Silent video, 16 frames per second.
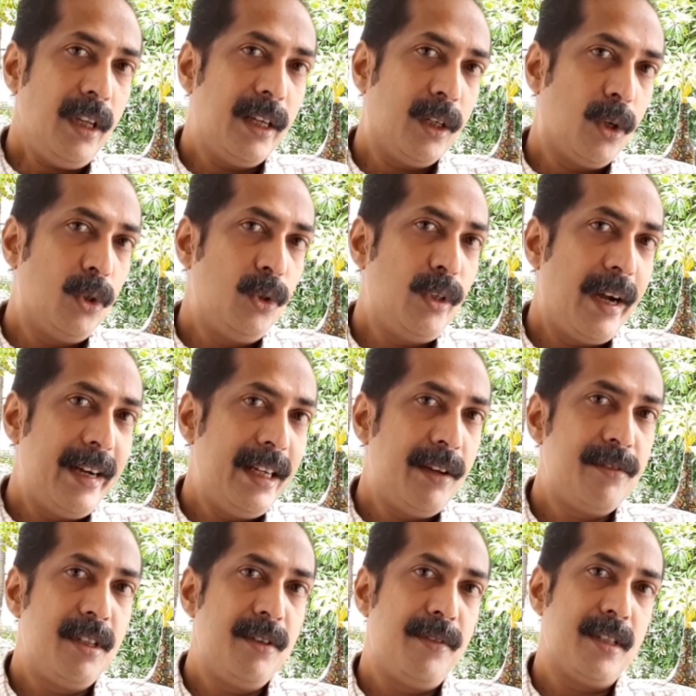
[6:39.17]
according to
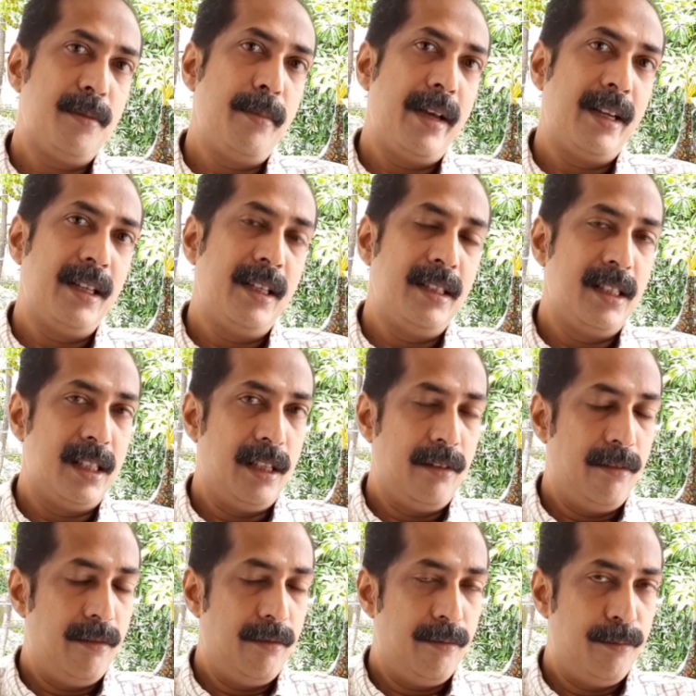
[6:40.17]
IDFC First Bank, which is
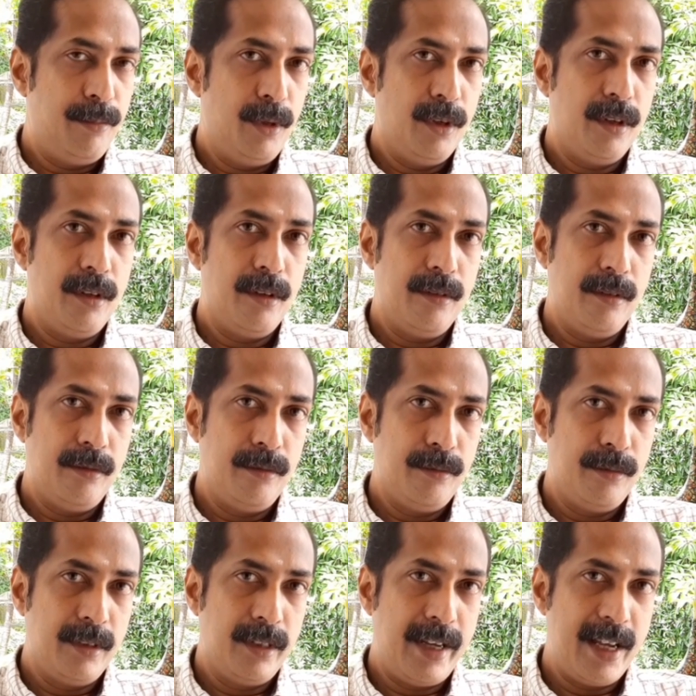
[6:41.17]
a pure
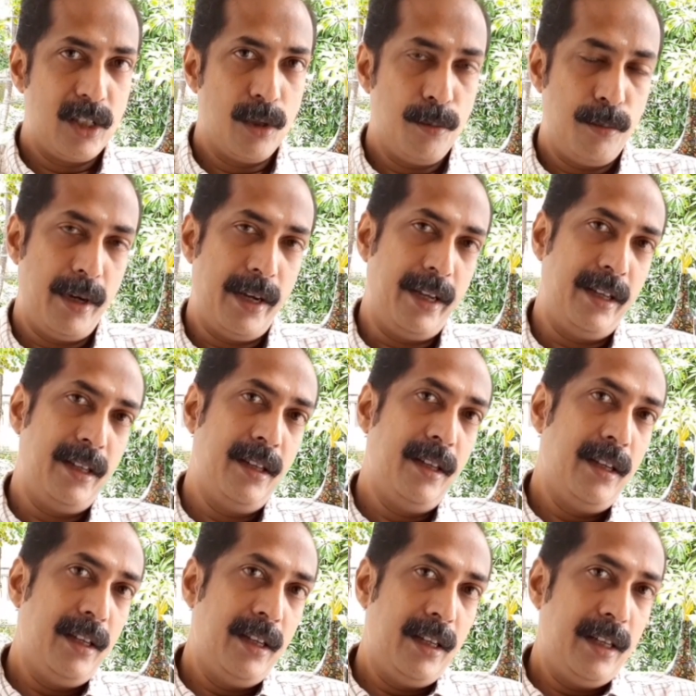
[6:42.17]
case of buy.
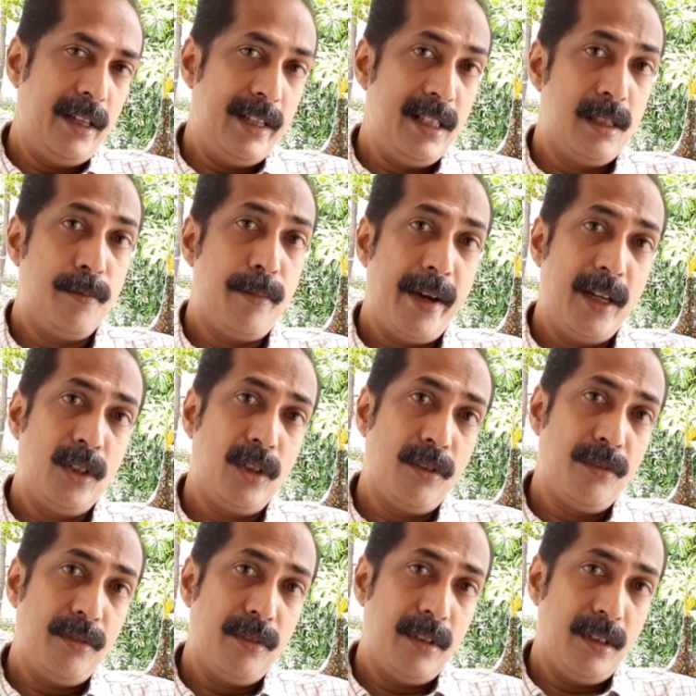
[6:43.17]
In spite
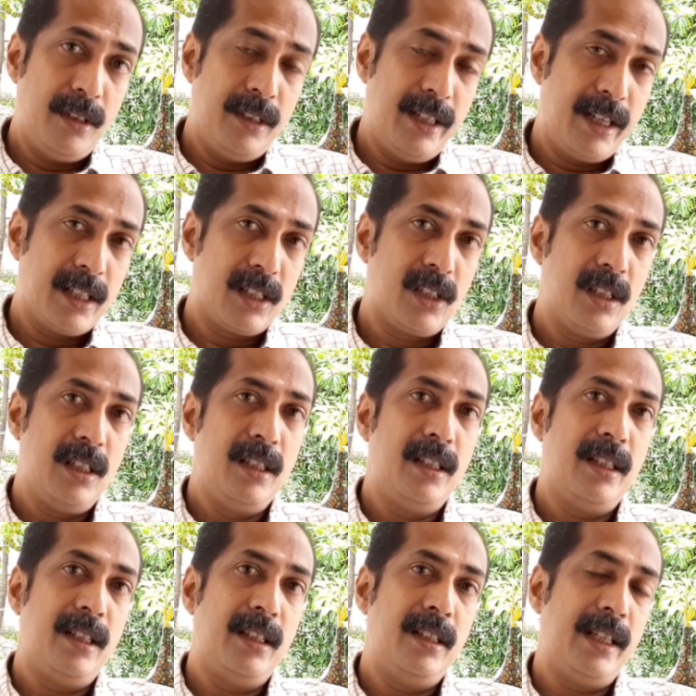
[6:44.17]
of reduction in
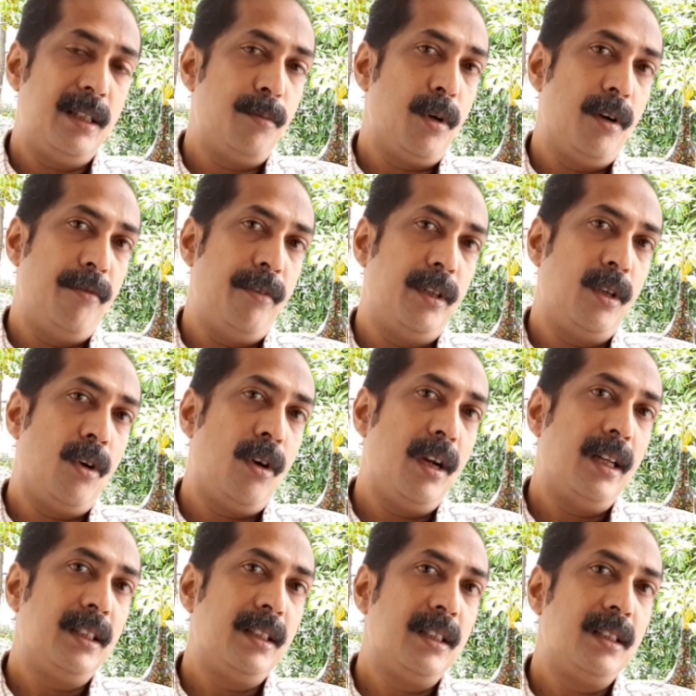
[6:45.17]
the net profit,
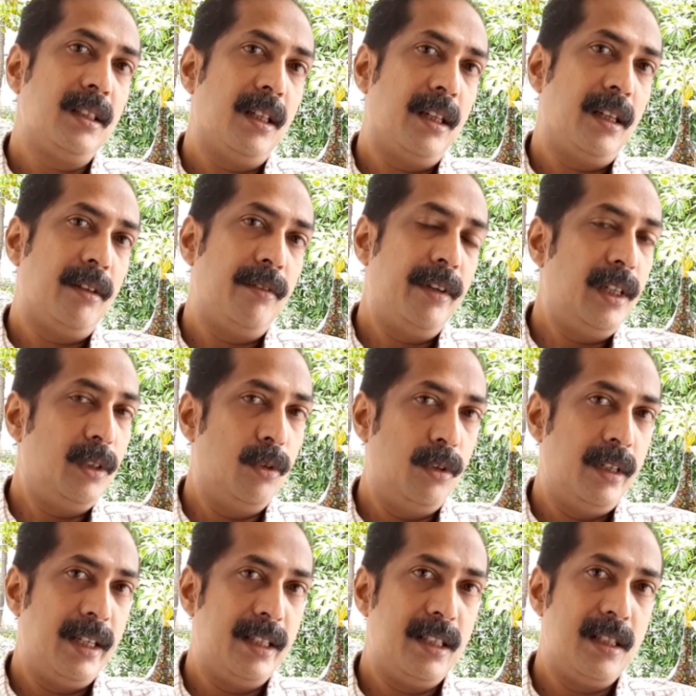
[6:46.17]
all others are very
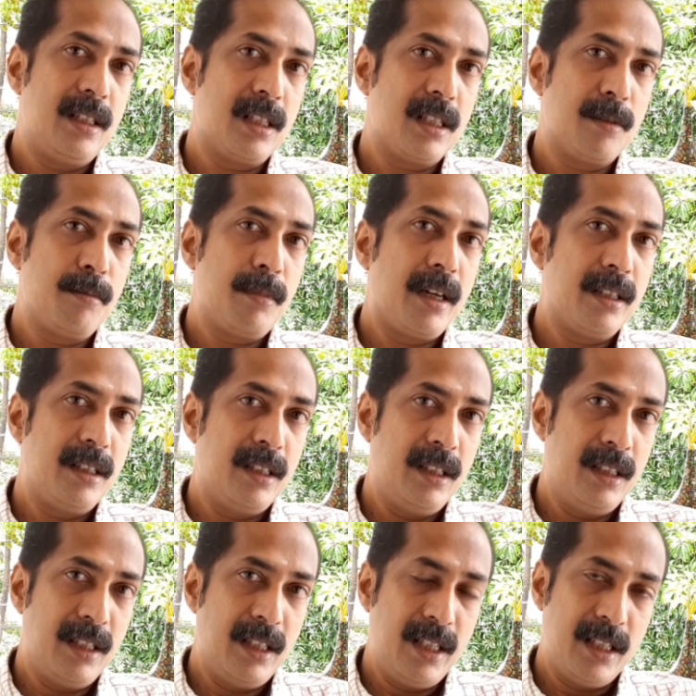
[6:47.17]
good. Net interest margin
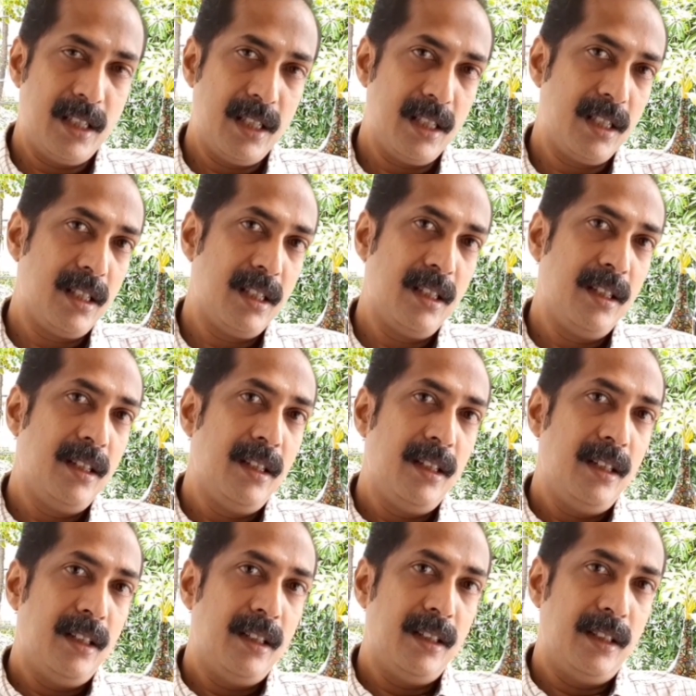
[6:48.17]
increases,
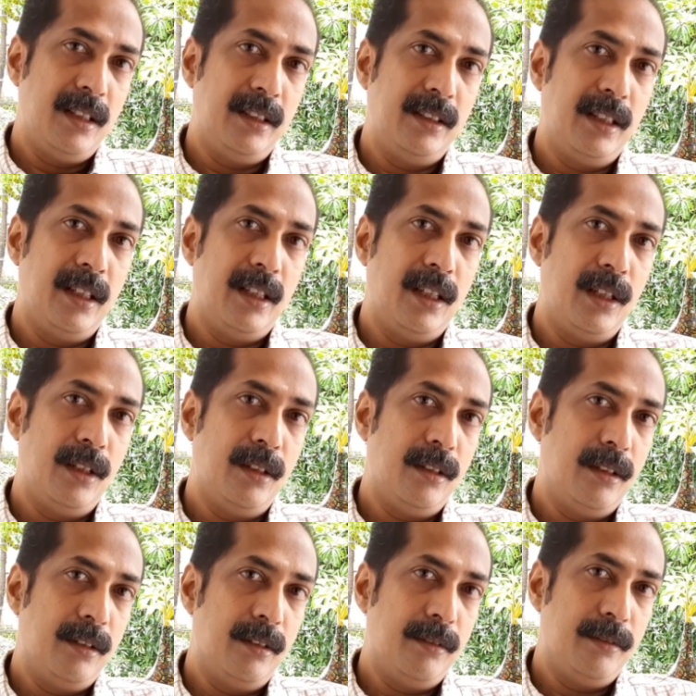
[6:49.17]
the
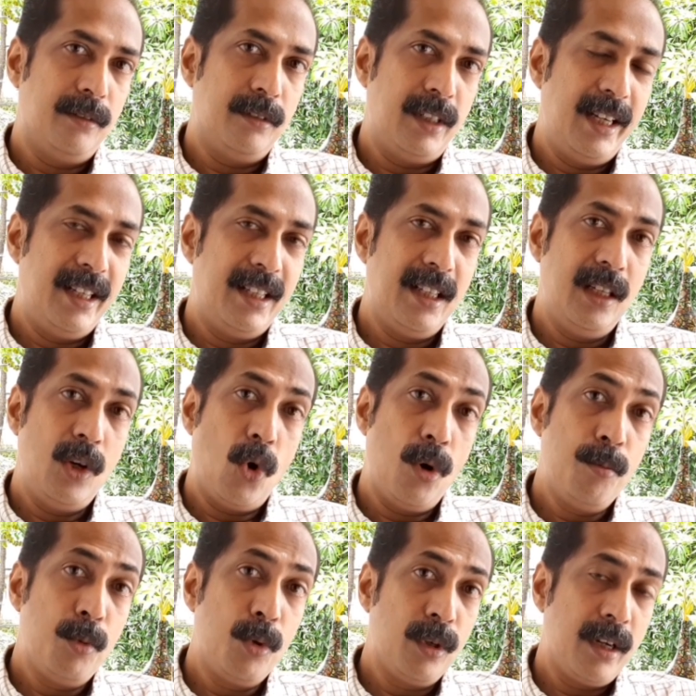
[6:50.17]
retail
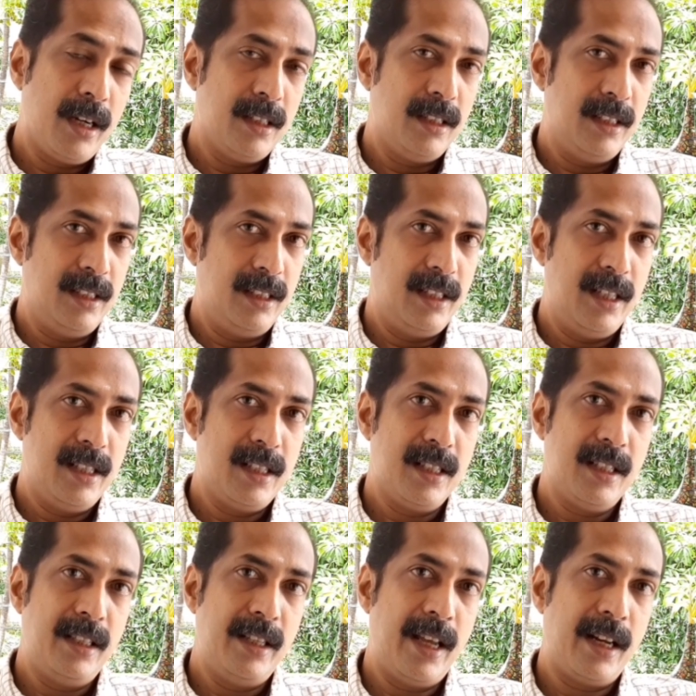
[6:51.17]
loan book has
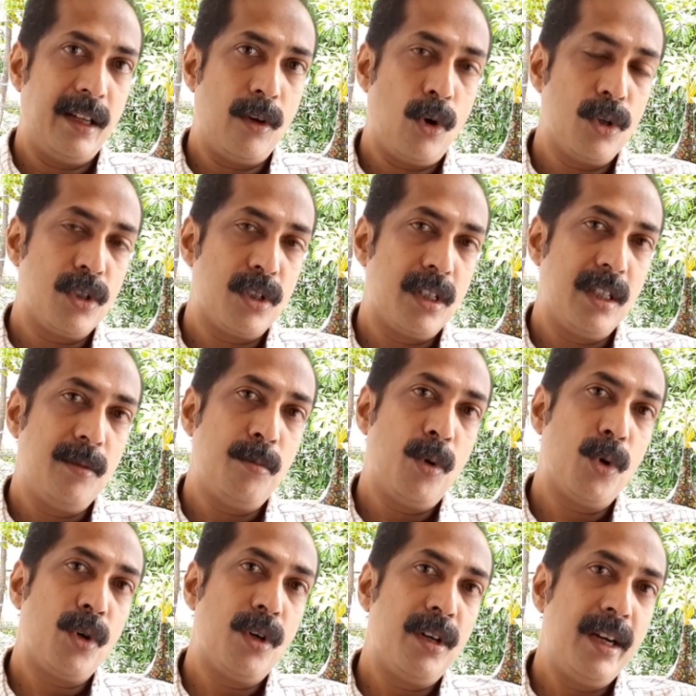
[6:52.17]
increases. They are concentrating
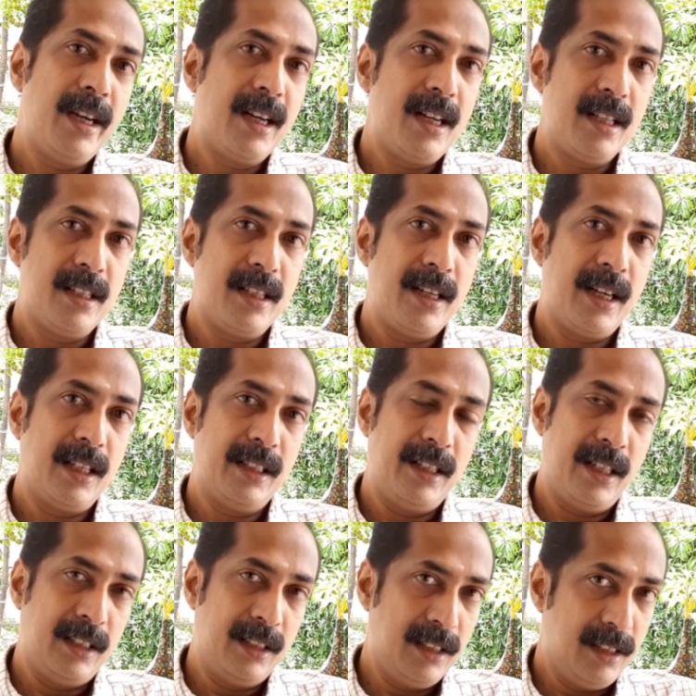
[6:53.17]
more on retail side
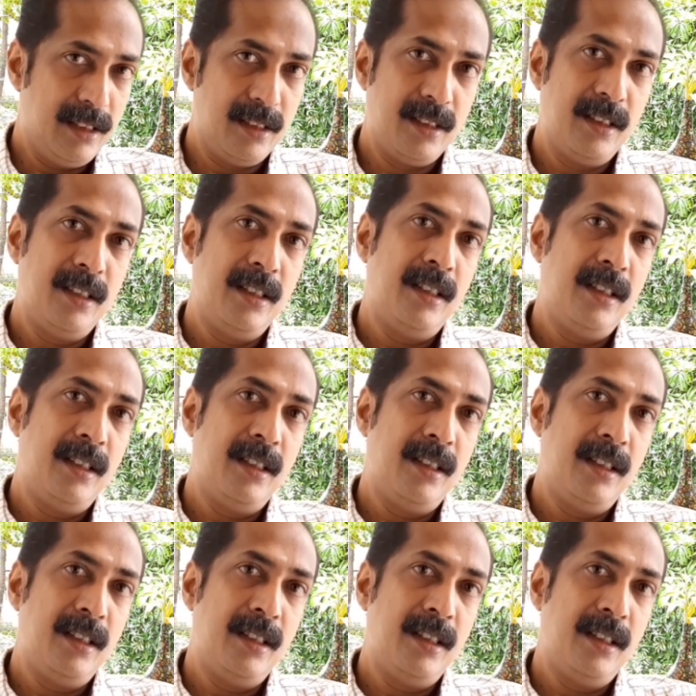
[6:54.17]
than others,